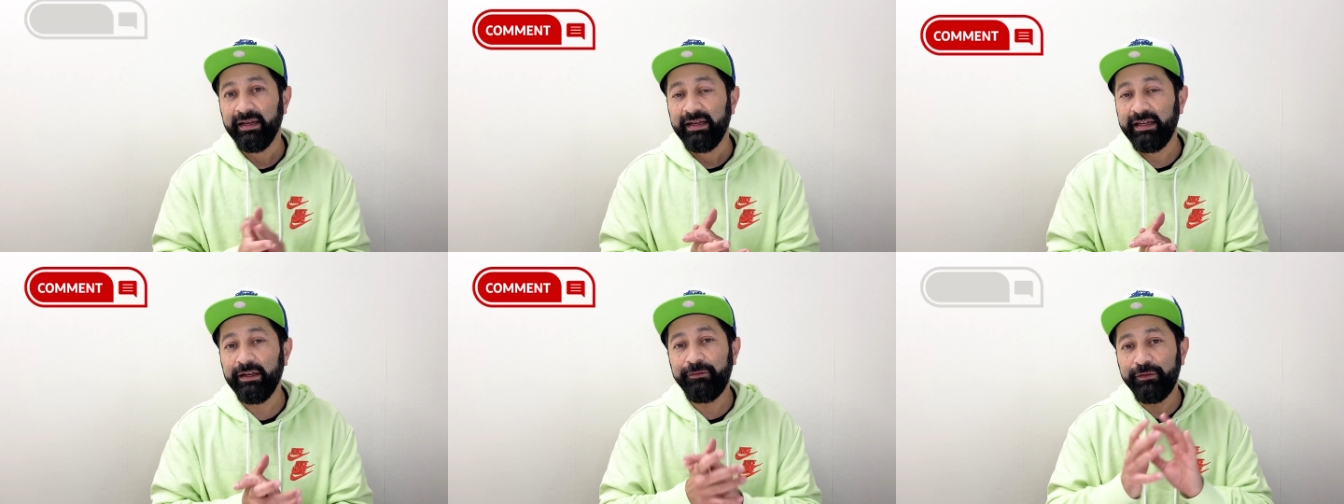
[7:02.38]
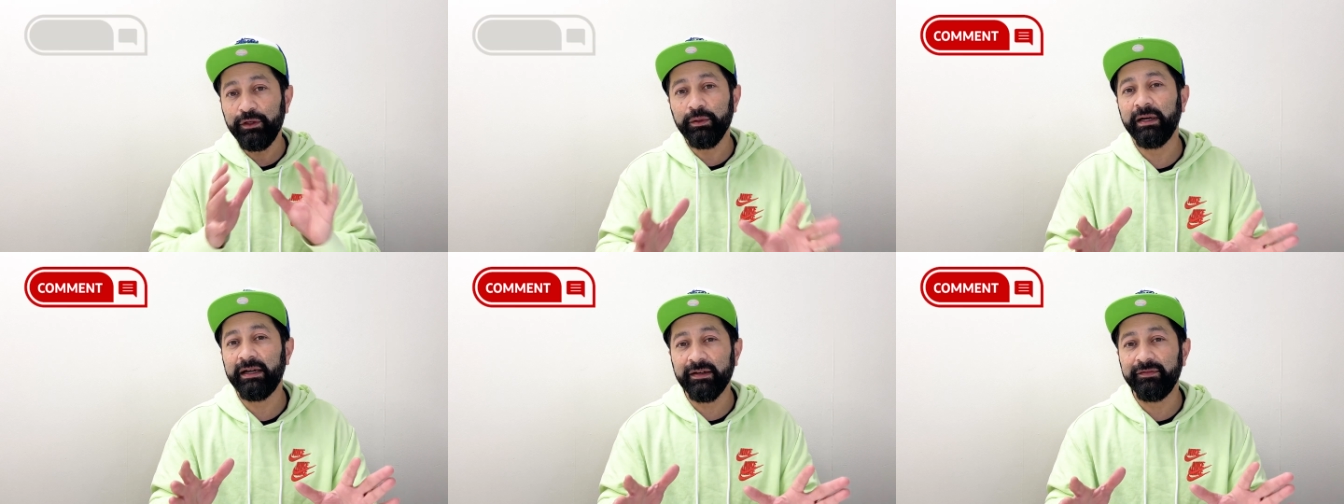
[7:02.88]
If you
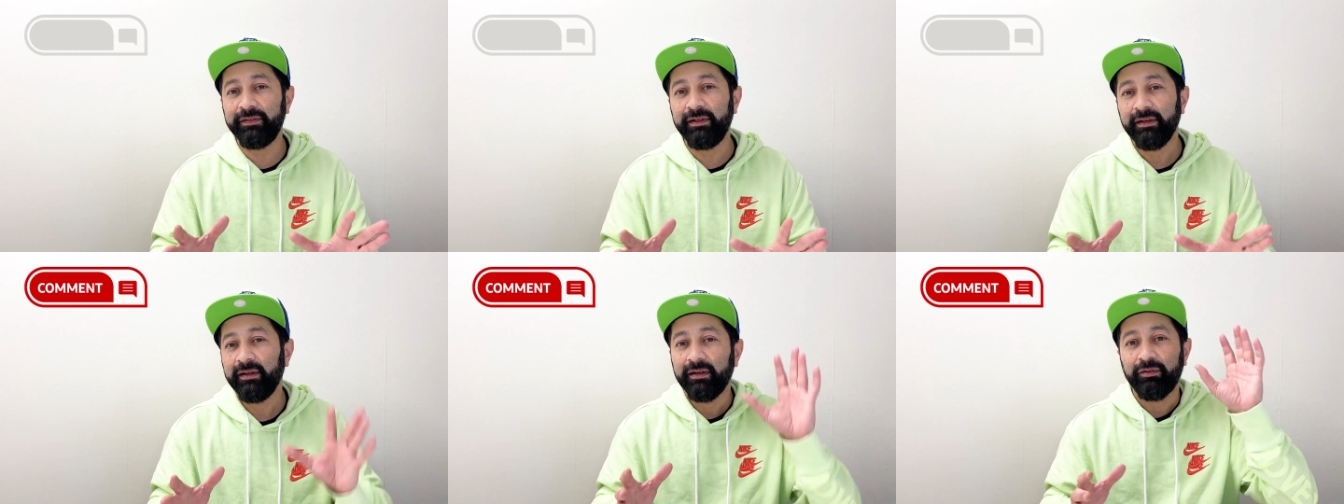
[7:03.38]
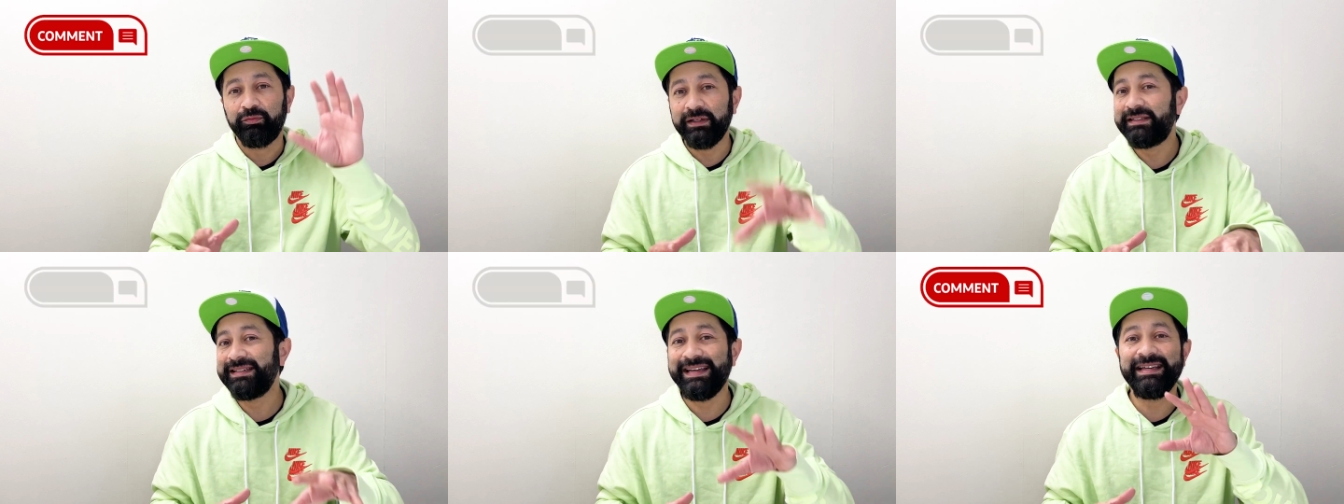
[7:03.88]
have
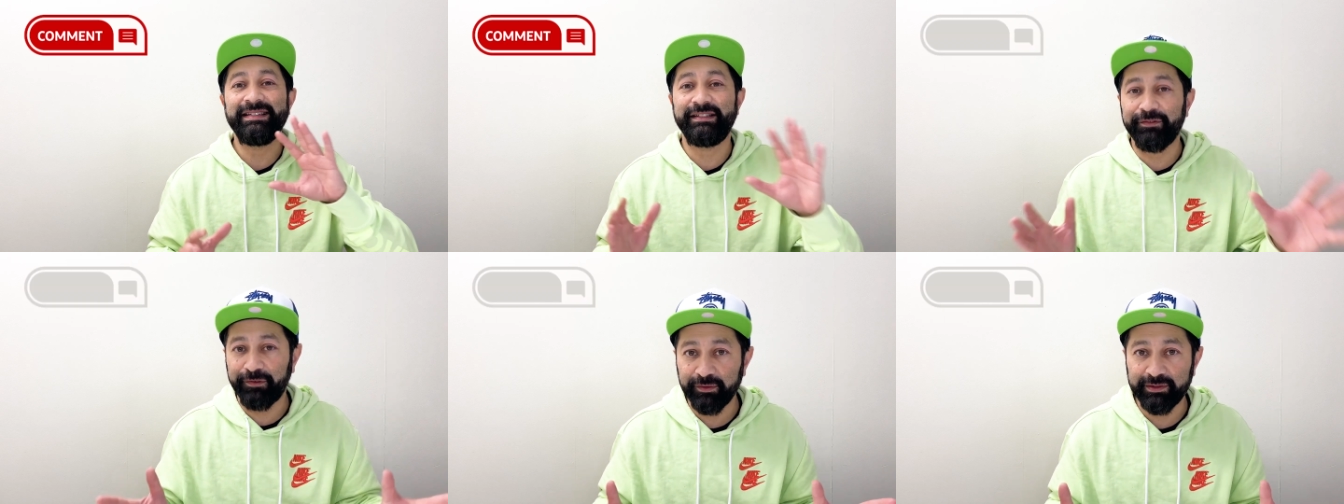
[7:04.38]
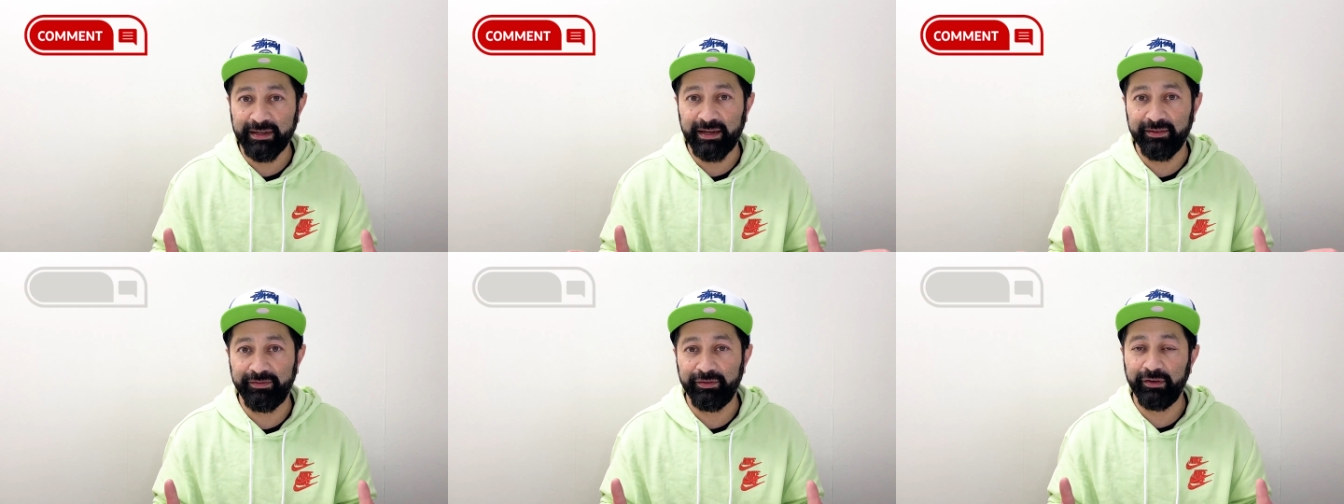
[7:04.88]
written a different
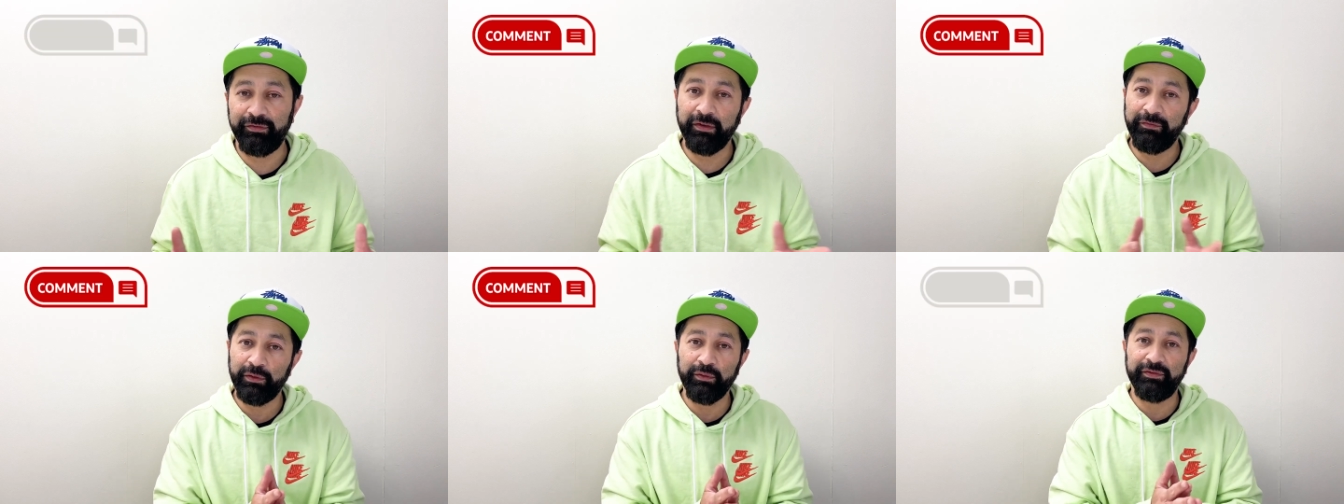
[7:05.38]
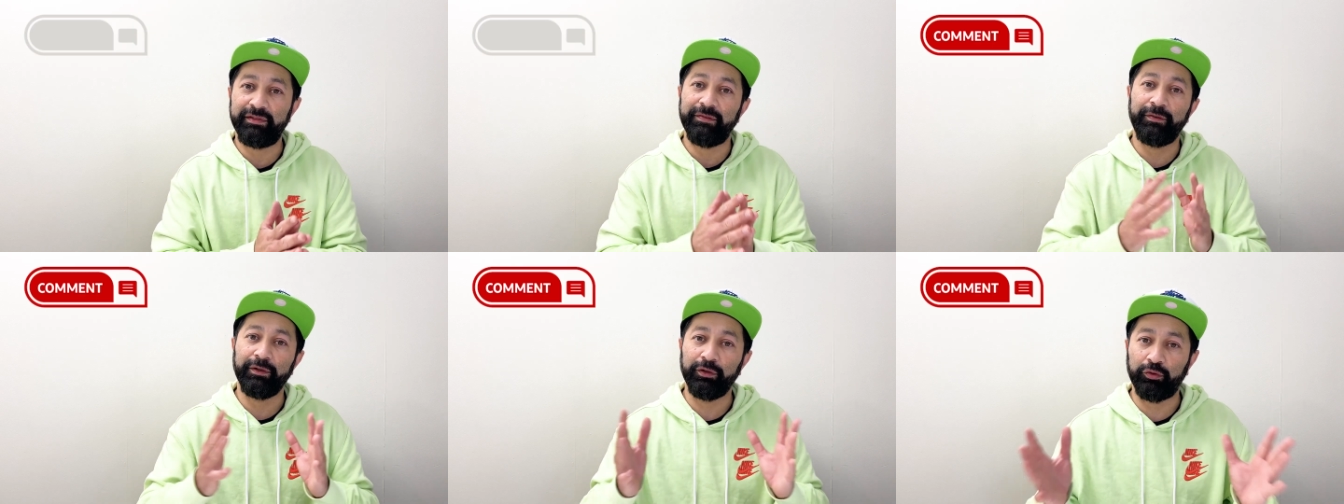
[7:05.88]
answer, if you've used
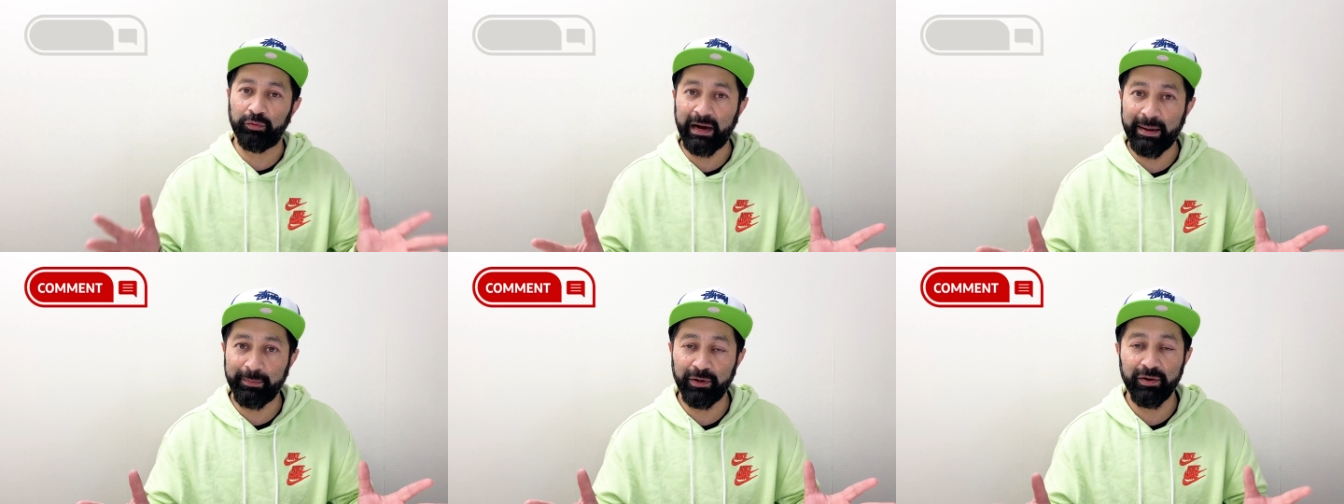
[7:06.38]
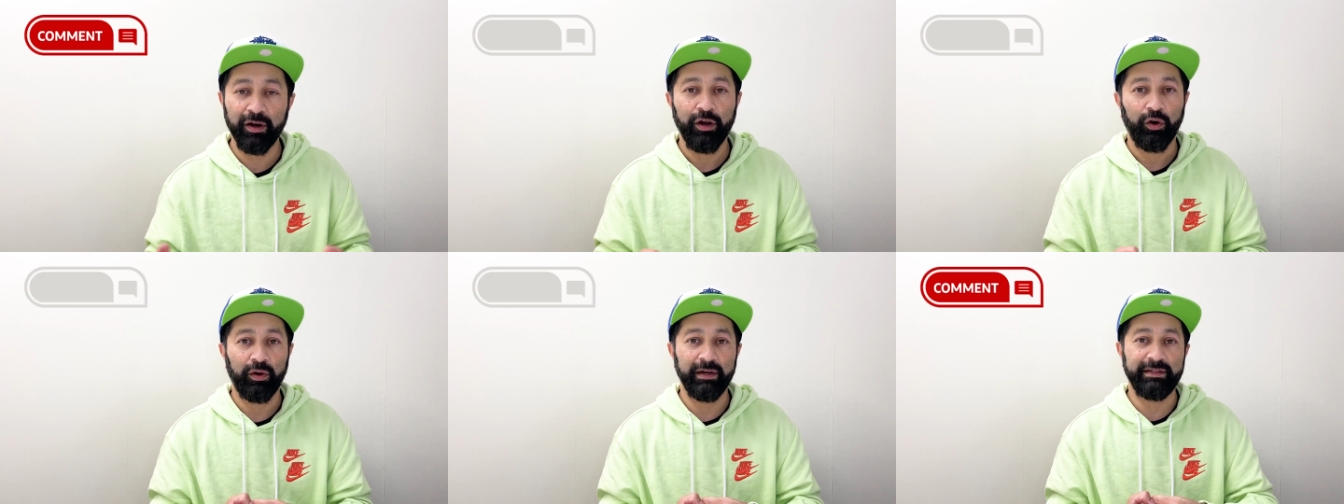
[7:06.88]
different grammar
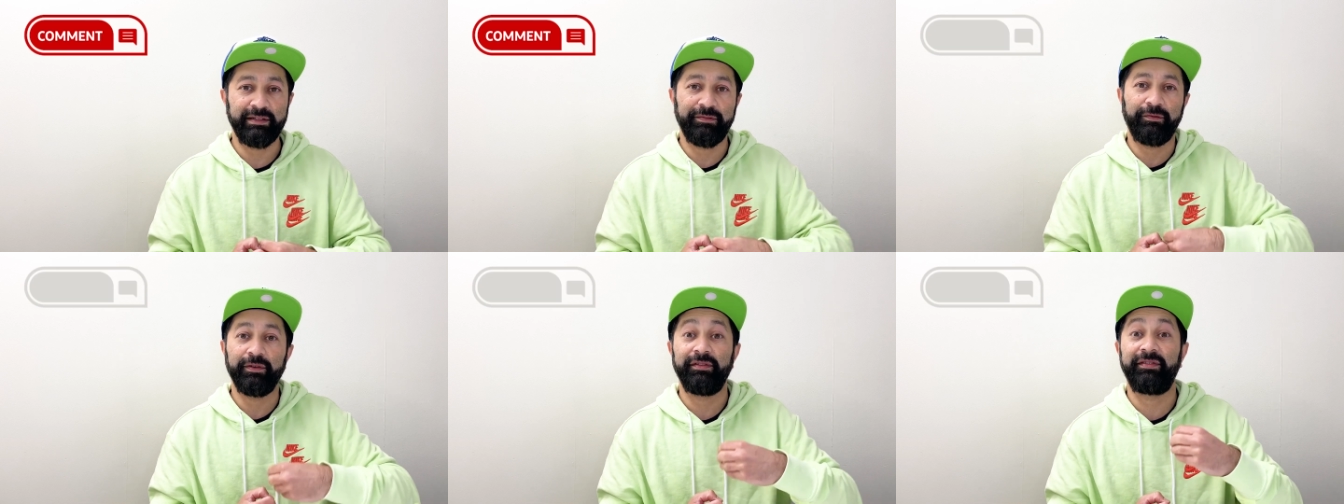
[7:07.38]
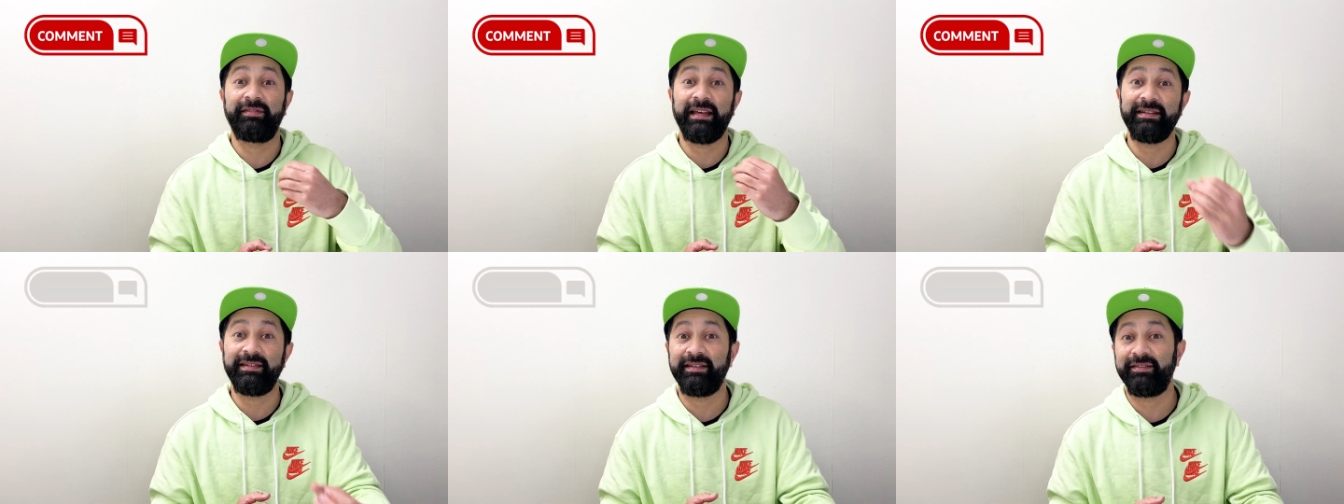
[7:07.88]
or a different
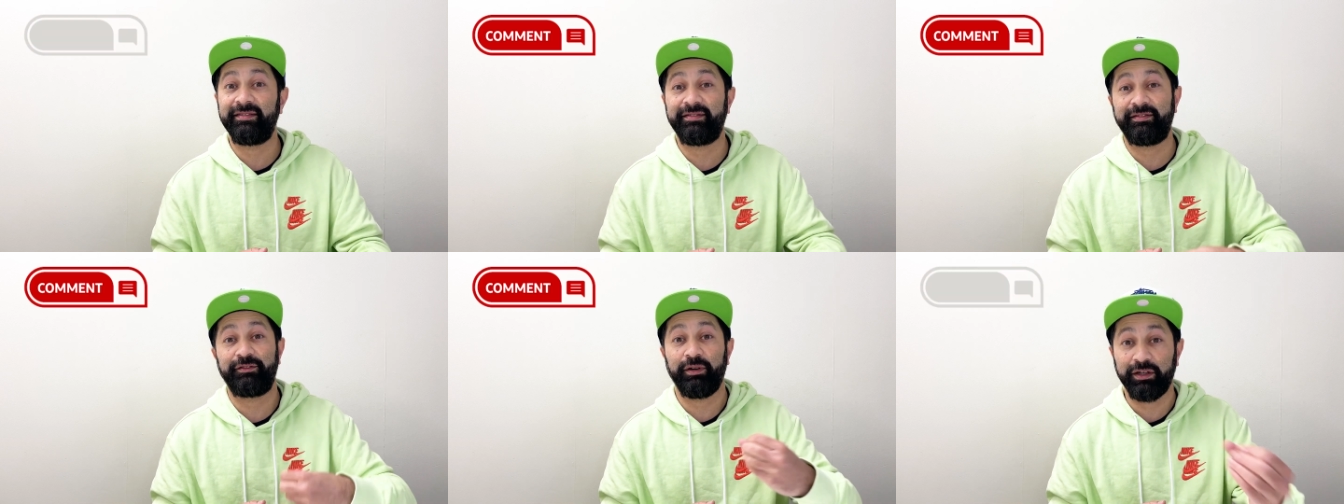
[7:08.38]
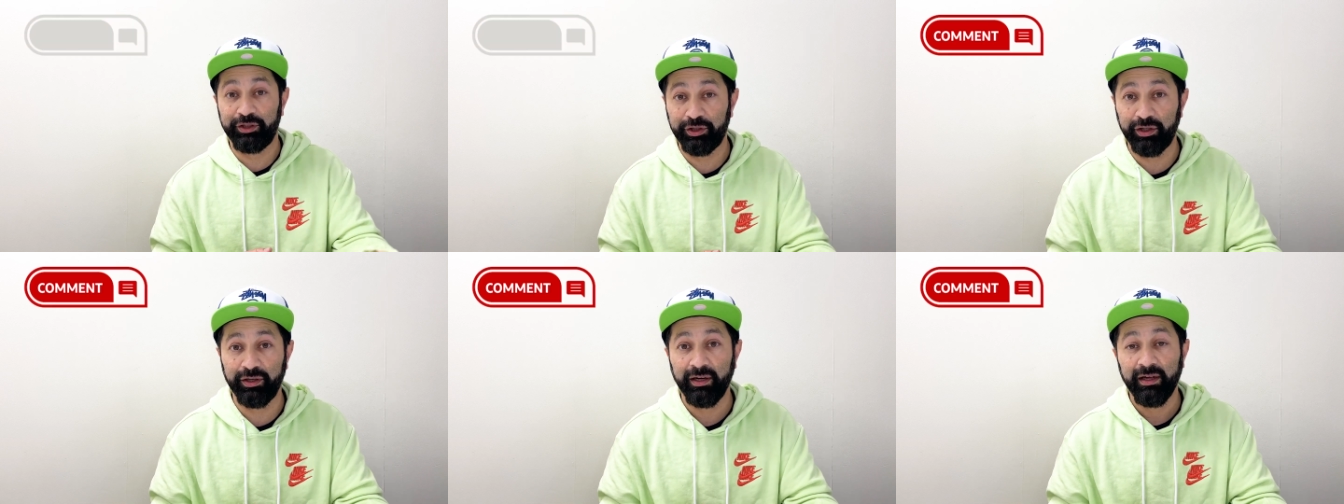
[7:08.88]
sentence
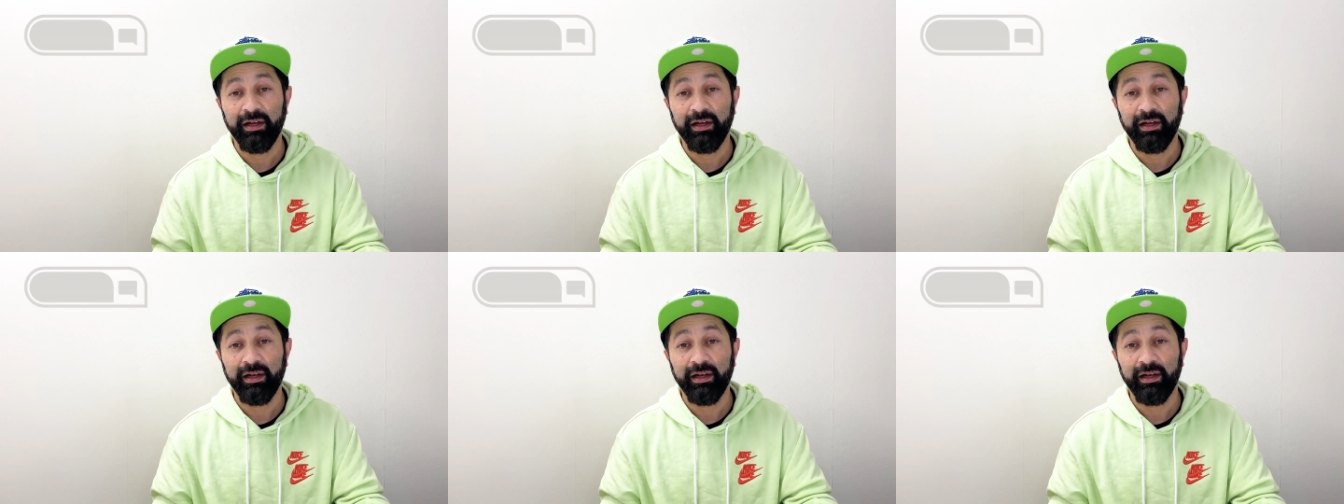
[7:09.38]
structure,